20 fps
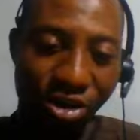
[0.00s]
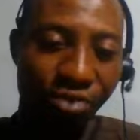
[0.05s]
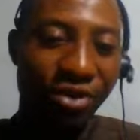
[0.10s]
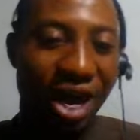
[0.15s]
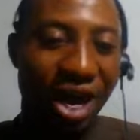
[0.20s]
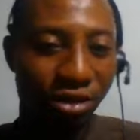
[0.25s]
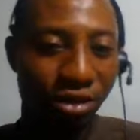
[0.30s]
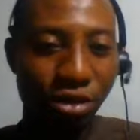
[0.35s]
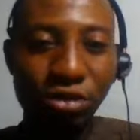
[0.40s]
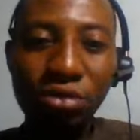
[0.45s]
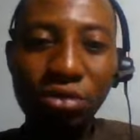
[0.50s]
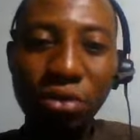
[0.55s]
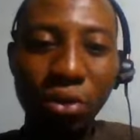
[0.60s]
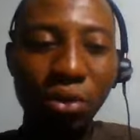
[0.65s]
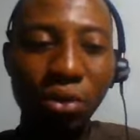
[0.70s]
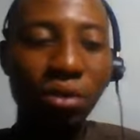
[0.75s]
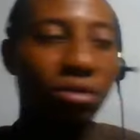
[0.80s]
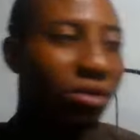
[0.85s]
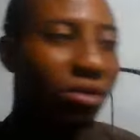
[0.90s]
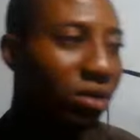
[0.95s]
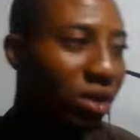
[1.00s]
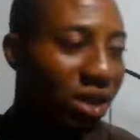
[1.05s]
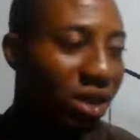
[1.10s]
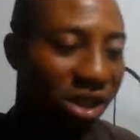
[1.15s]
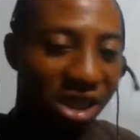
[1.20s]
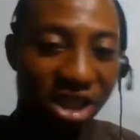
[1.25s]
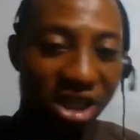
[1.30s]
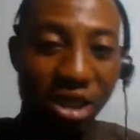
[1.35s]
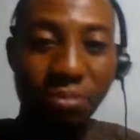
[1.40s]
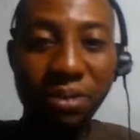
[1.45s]
off. I don't know.
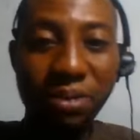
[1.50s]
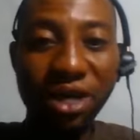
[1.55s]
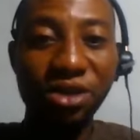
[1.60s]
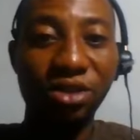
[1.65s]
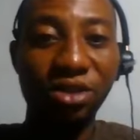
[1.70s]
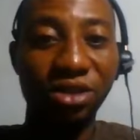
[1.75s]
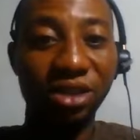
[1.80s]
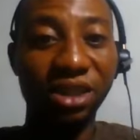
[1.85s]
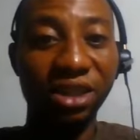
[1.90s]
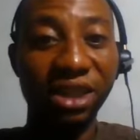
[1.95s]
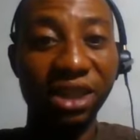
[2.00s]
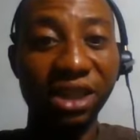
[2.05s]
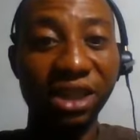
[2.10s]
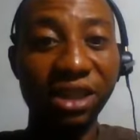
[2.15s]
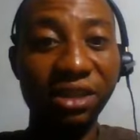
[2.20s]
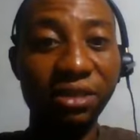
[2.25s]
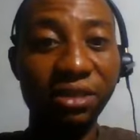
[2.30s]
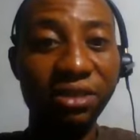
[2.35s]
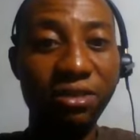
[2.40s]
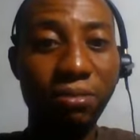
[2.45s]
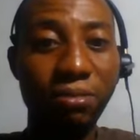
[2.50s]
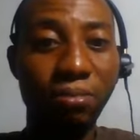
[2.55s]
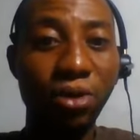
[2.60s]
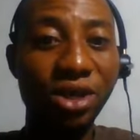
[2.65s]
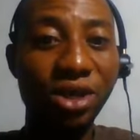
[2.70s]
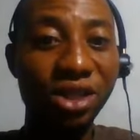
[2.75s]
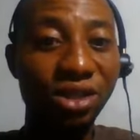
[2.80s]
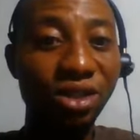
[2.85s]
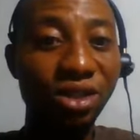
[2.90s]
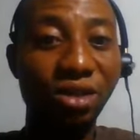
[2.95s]
It depends on the
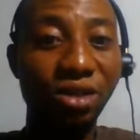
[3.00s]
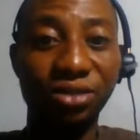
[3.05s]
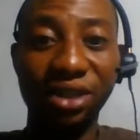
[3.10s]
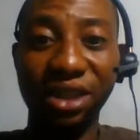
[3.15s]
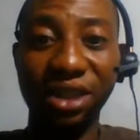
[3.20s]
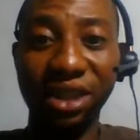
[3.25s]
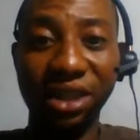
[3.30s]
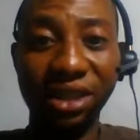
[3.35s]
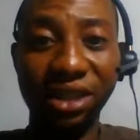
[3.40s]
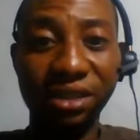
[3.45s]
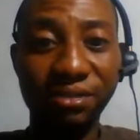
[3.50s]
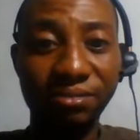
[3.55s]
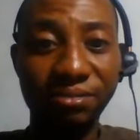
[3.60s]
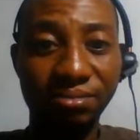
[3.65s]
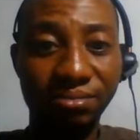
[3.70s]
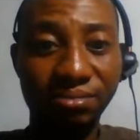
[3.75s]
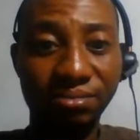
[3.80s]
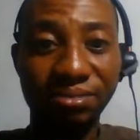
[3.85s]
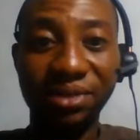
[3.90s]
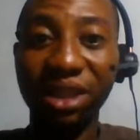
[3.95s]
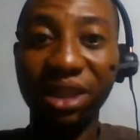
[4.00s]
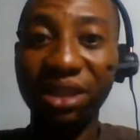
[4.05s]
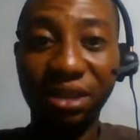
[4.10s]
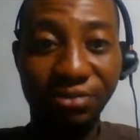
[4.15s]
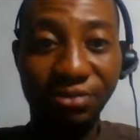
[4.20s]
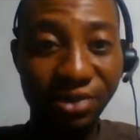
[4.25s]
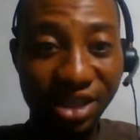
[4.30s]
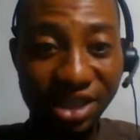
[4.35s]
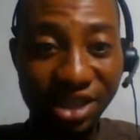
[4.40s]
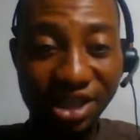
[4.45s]
policy of the
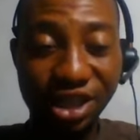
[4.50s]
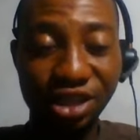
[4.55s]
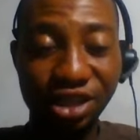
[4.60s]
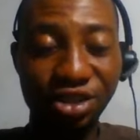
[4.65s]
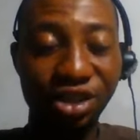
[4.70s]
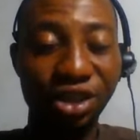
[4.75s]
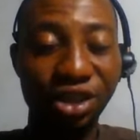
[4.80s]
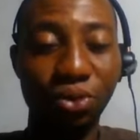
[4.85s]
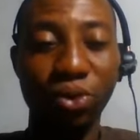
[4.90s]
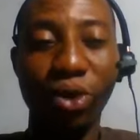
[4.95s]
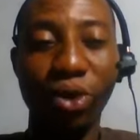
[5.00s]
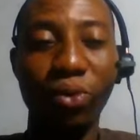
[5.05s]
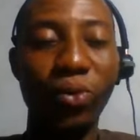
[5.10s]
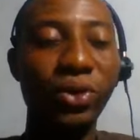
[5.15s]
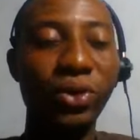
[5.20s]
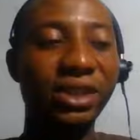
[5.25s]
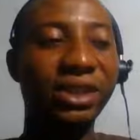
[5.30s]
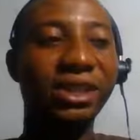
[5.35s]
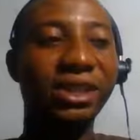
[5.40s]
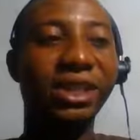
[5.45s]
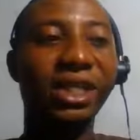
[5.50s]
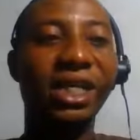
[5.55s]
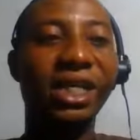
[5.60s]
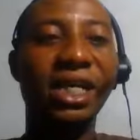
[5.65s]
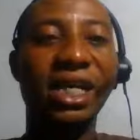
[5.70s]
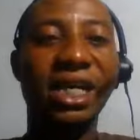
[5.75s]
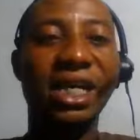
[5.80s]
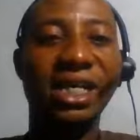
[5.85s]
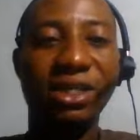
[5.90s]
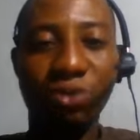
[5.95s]
filling station they work with.
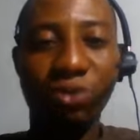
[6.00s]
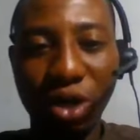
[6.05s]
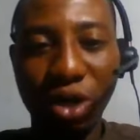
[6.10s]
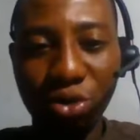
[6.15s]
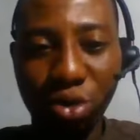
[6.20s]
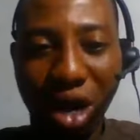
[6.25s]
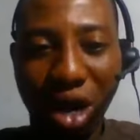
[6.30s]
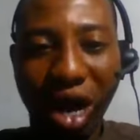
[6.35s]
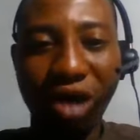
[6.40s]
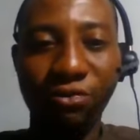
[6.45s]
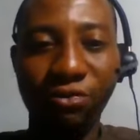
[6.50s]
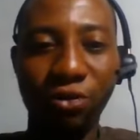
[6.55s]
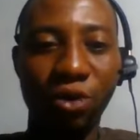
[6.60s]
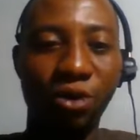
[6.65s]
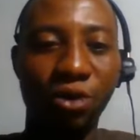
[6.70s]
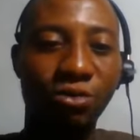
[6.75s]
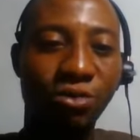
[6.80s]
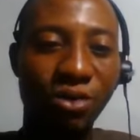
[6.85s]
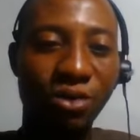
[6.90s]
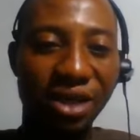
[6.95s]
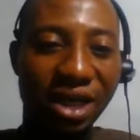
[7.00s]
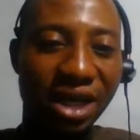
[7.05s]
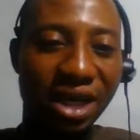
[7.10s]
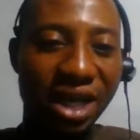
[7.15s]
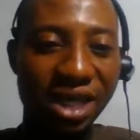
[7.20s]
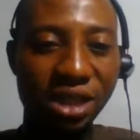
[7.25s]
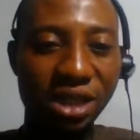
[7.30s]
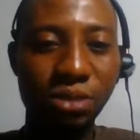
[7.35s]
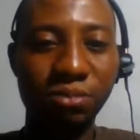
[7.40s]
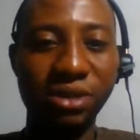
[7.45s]
When you have off,
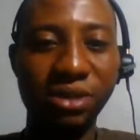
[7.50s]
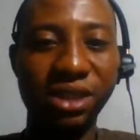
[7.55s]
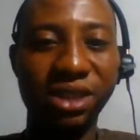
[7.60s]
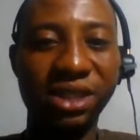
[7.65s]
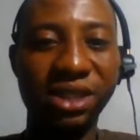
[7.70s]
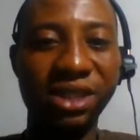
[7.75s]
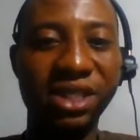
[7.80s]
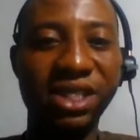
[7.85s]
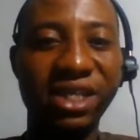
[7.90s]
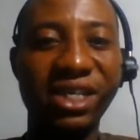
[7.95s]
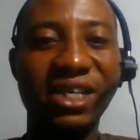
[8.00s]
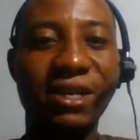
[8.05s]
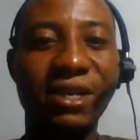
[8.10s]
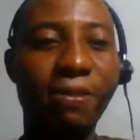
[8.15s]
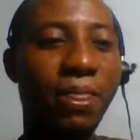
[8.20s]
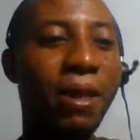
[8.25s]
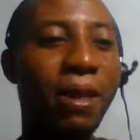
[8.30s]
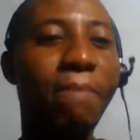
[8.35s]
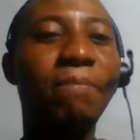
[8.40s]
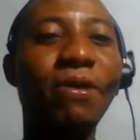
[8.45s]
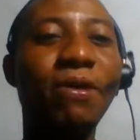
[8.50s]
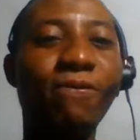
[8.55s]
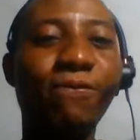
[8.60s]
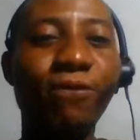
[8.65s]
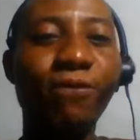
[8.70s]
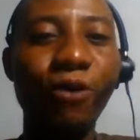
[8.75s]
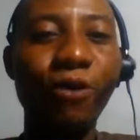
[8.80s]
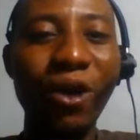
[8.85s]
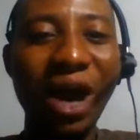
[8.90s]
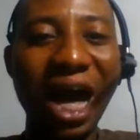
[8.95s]
let's meet.
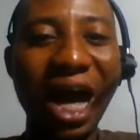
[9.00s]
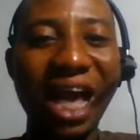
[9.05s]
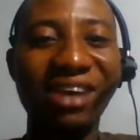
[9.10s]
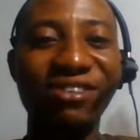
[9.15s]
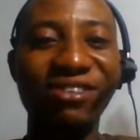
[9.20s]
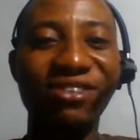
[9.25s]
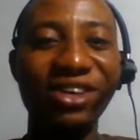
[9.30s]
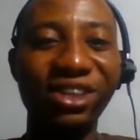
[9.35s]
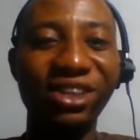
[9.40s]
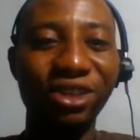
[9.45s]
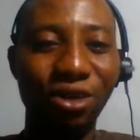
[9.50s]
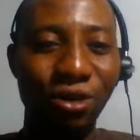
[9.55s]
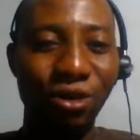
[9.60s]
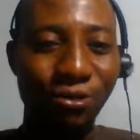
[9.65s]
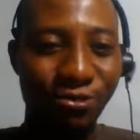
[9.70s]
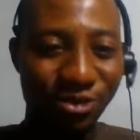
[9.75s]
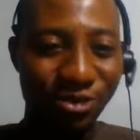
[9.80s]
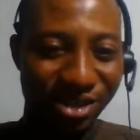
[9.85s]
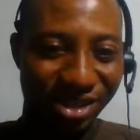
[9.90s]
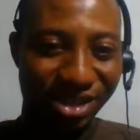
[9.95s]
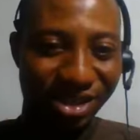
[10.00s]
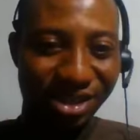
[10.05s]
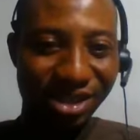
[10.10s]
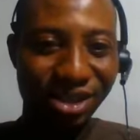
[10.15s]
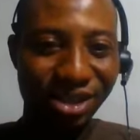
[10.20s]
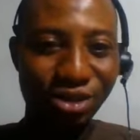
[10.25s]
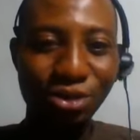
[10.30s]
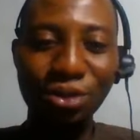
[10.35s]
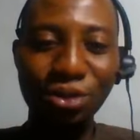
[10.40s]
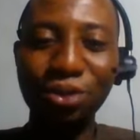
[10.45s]
Before I reach office,
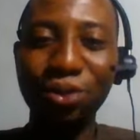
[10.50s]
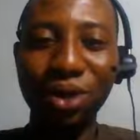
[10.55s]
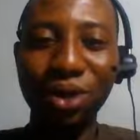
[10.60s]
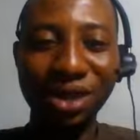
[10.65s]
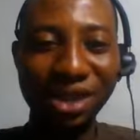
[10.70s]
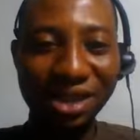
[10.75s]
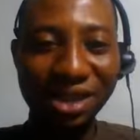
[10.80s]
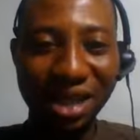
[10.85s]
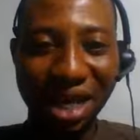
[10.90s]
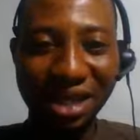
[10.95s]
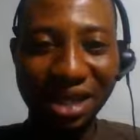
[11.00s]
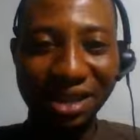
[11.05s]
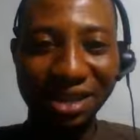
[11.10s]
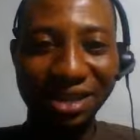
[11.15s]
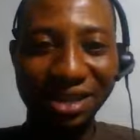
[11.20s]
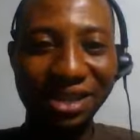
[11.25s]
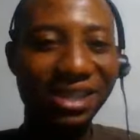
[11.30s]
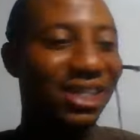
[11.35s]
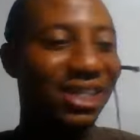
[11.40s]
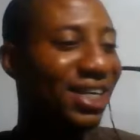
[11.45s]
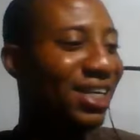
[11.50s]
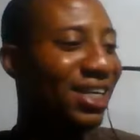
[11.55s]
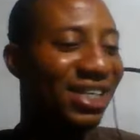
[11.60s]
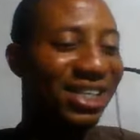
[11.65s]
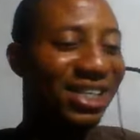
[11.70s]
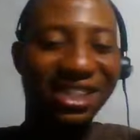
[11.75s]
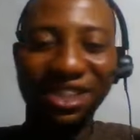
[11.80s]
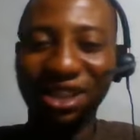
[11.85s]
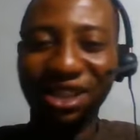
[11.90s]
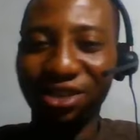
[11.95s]
do you know what this guy did?
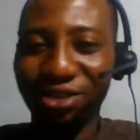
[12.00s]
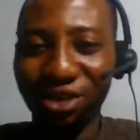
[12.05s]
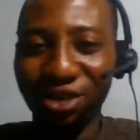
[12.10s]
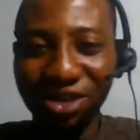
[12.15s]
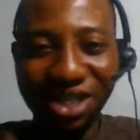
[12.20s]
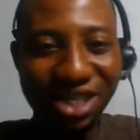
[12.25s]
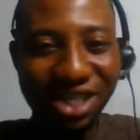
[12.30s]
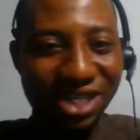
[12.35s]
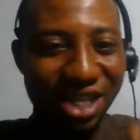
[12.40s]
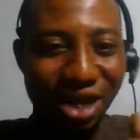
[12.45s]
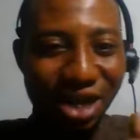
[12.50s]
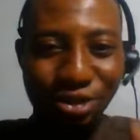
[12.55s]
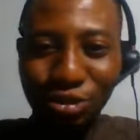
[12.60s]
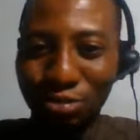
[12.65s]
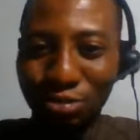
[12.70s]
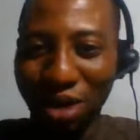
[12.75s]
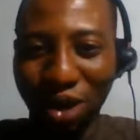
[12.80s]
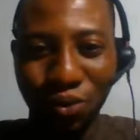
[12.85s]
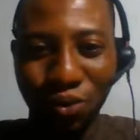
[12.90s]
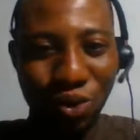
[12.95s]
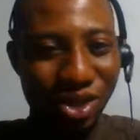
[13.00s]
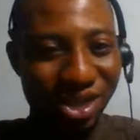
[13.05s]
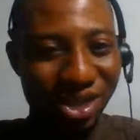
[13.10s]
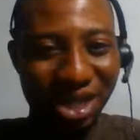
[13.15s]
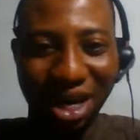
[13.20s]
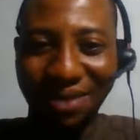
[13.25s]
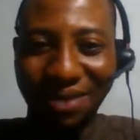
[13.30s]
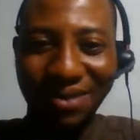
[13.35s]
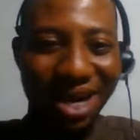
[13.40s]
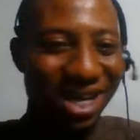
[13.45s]
He got it down to my
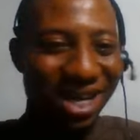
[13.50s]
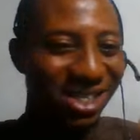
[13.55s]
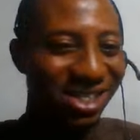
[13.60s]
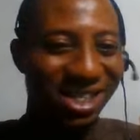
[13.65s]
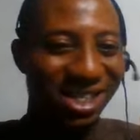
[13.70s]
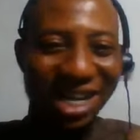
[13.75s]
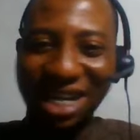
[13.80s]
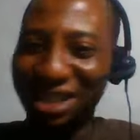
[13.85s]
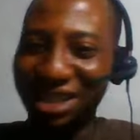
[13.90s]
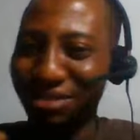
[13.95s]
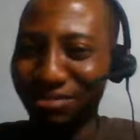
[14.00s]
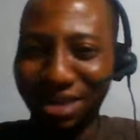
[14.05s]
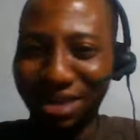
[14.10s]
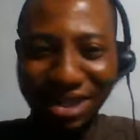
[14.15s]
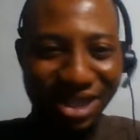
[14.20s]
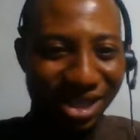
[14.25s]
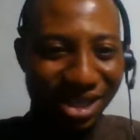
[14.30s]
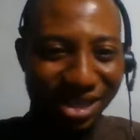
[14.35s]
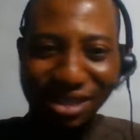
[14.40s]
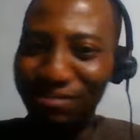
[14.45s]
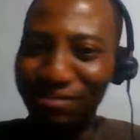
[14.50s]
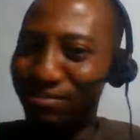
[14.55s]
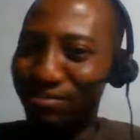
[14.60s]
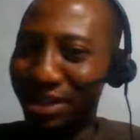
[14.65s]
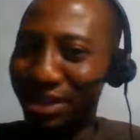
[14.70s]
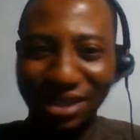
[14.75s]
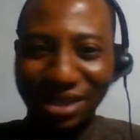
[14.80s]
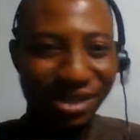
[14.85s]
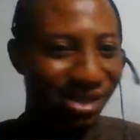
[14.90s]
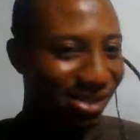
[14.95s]
WhatsApp and start messaging
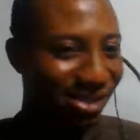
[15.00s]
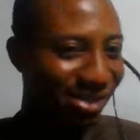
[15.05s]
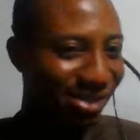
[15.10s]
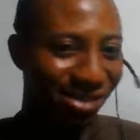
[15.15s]
me